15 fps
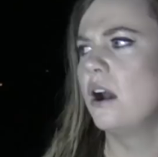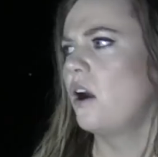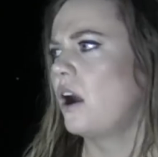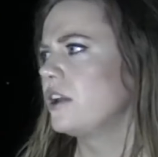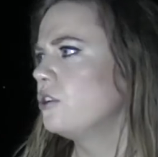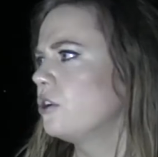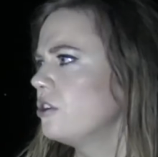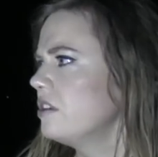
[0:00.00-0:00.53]

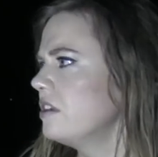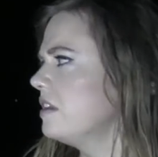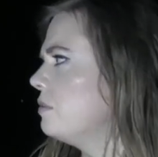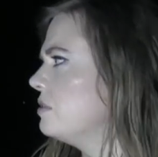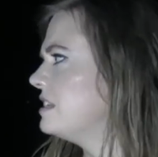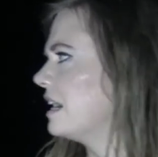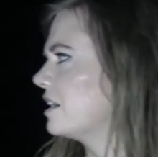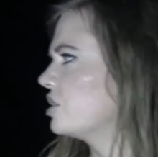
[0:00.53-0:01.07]
I know that there
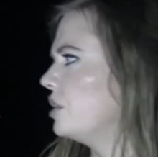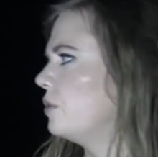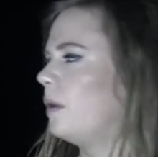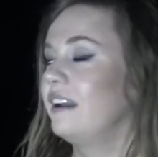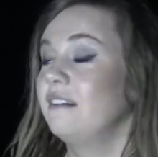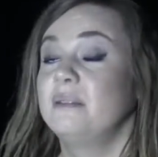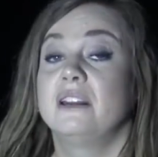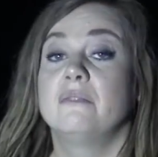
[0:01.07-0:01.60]
was actually
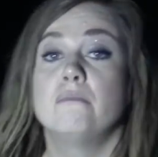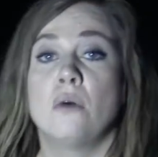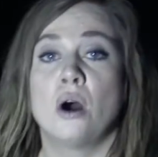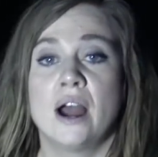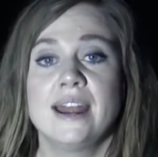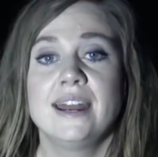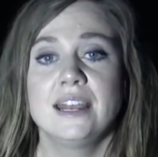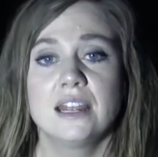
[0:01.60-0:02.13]
quite a bit of
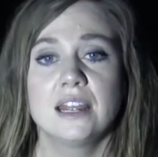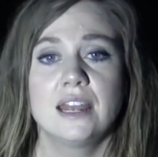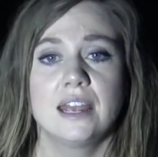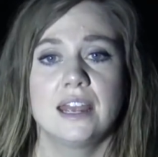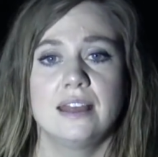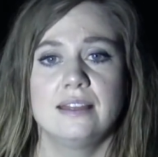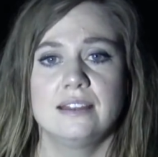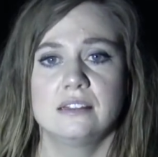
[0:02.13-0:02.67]
mining
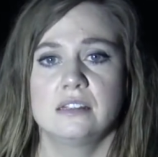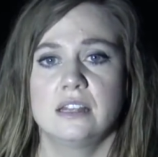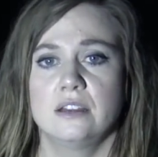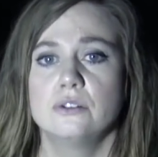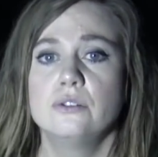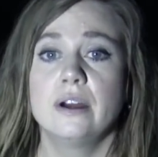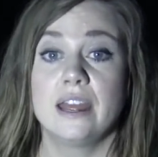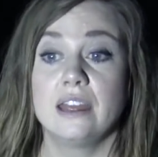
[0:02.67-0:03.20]
in this
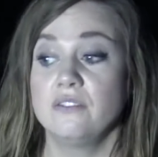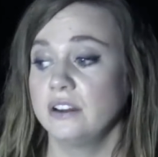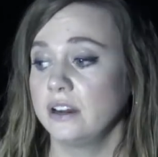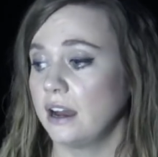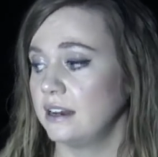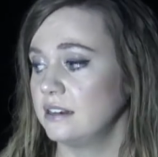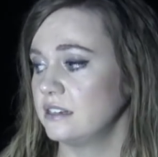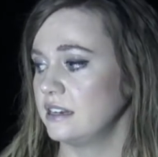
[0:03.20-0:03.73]
hill, even
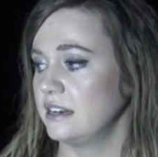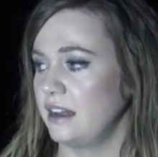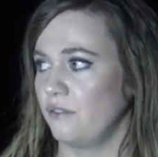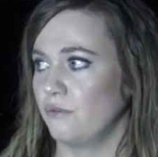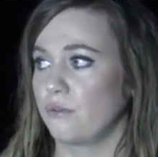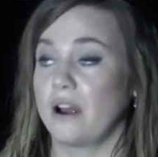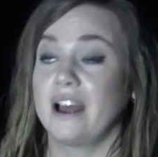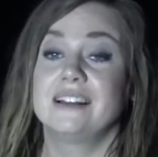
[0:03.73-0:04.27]
under,
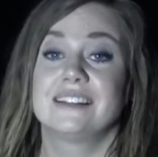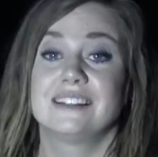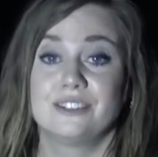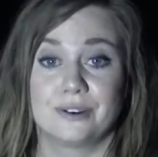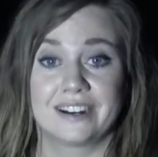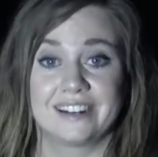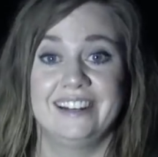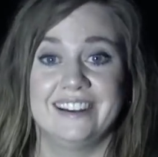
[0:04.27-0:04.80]
right
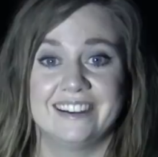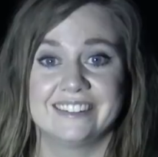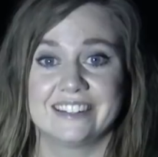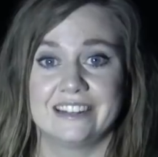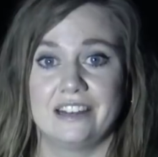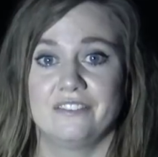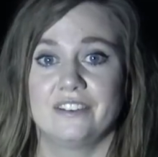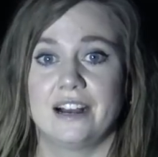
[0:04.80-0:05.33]
directly
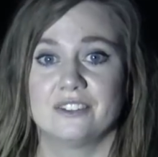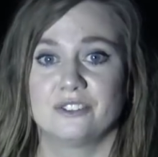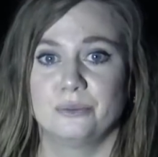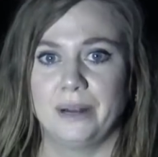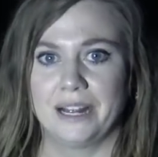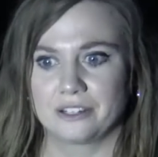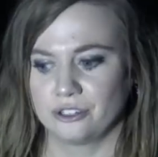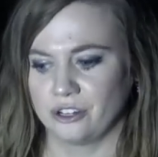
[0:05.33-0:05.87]
underneath Castle
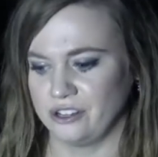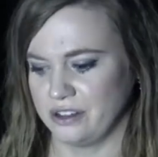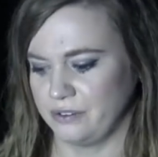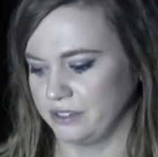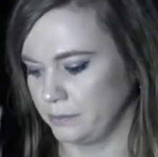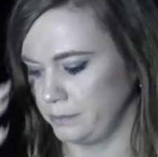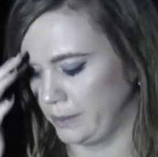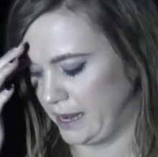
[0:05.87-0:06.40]
Blackstone there
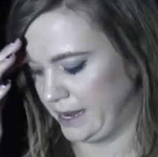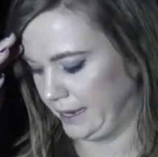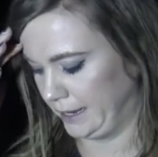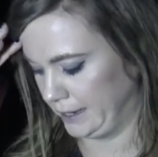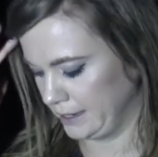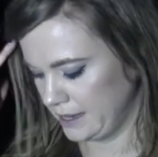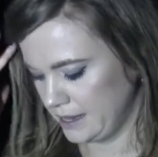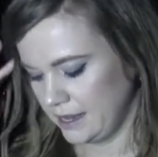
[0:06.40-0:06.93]
was
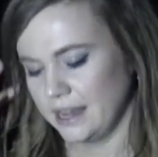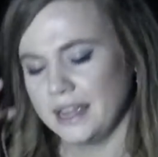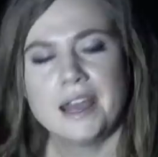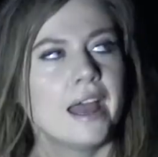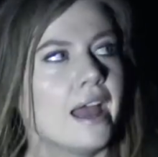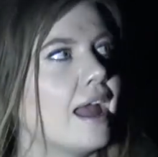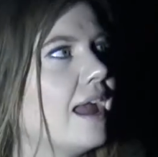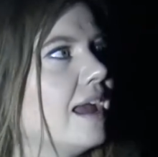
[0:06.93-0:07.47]
mining,
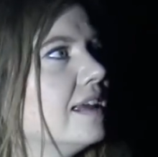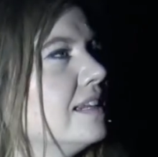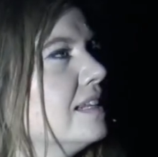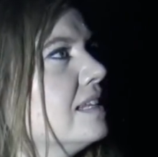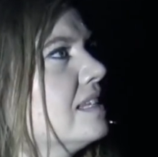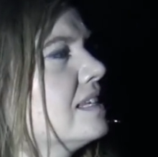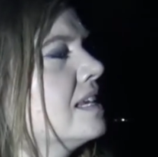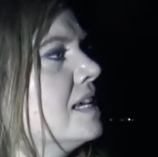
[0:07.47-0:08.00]

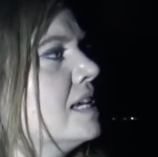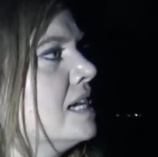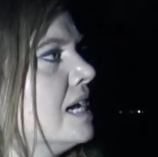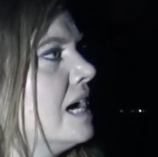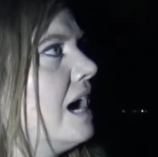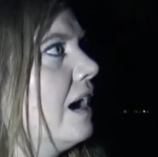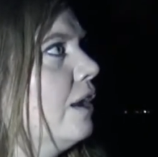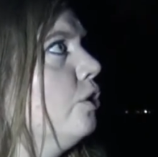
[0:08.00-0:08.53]
and
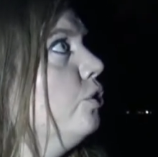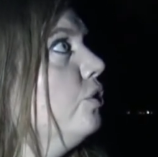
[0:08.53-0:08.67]
I don't